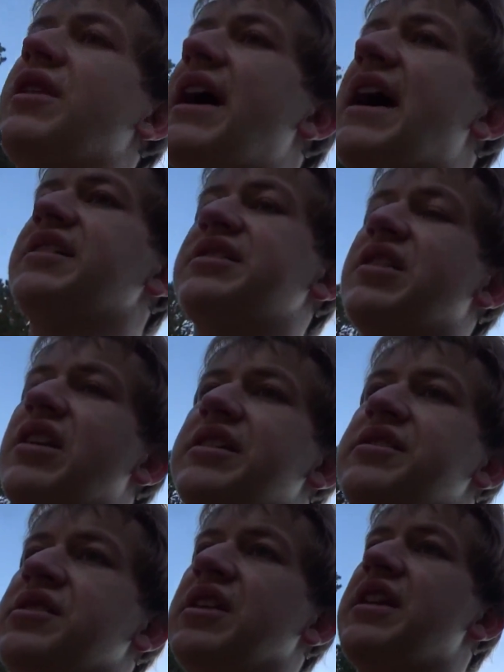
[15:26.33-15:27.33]
last,
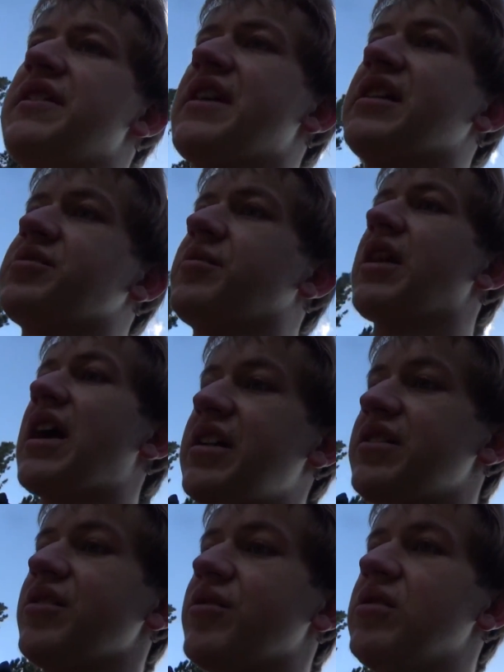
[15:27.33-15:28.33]
honestly, and that's what I
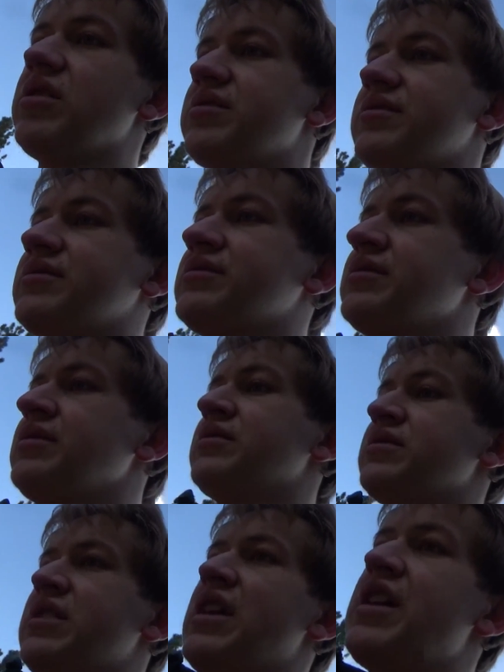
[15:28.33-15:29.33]
do.
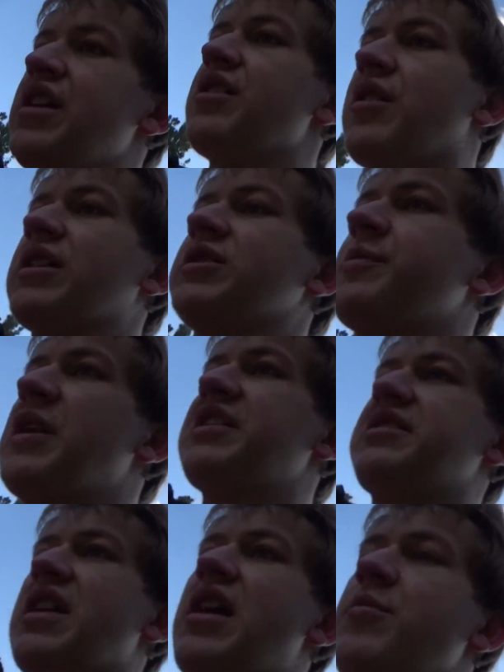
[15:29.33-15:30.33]
You know, I
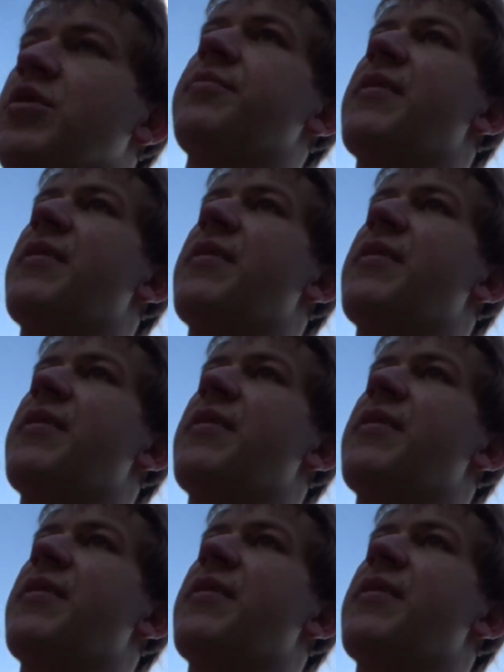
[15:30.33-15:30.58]
spend time with